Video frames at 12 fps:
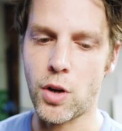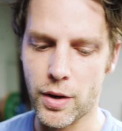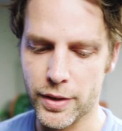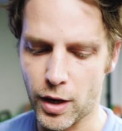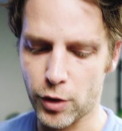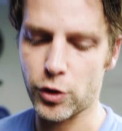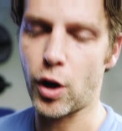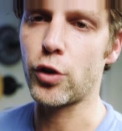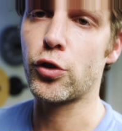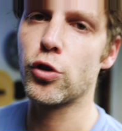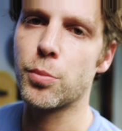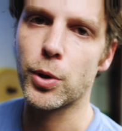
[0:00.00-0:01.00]
RDLs are
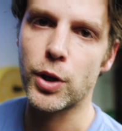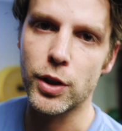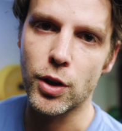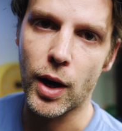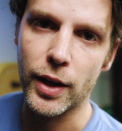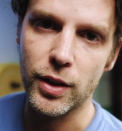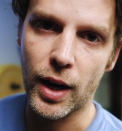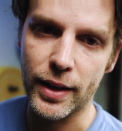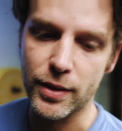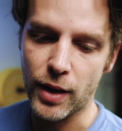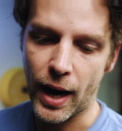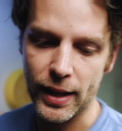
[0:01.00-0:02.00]
super good though.
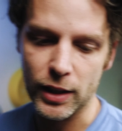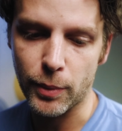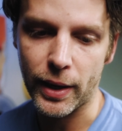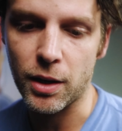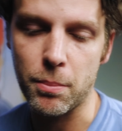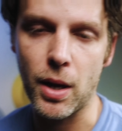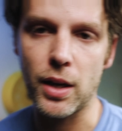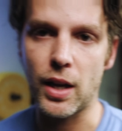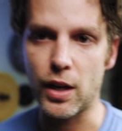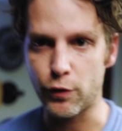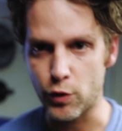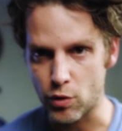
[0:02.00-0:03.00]
I highly recommend,
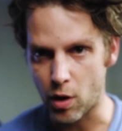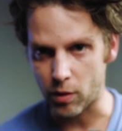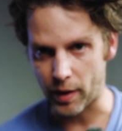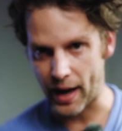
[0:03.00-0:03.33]
and if you don't